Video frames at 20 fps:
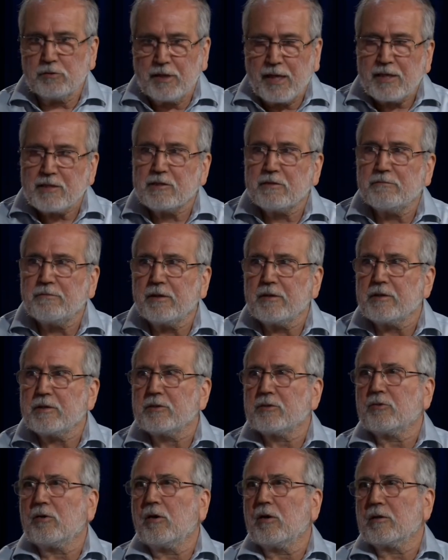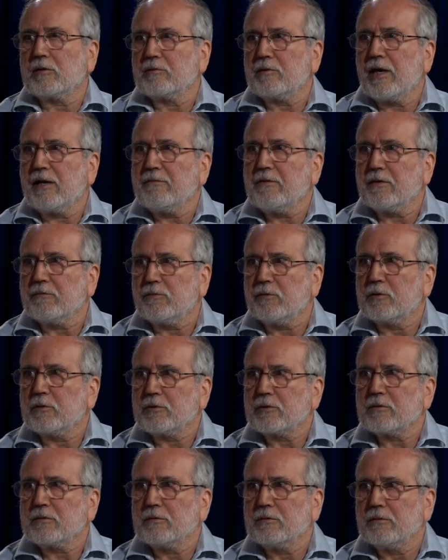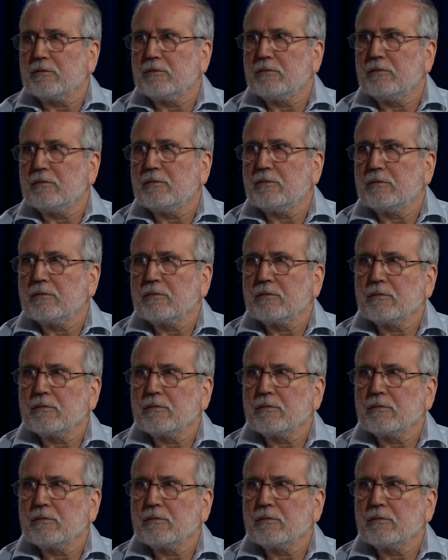that's a very strong driving force. Yes.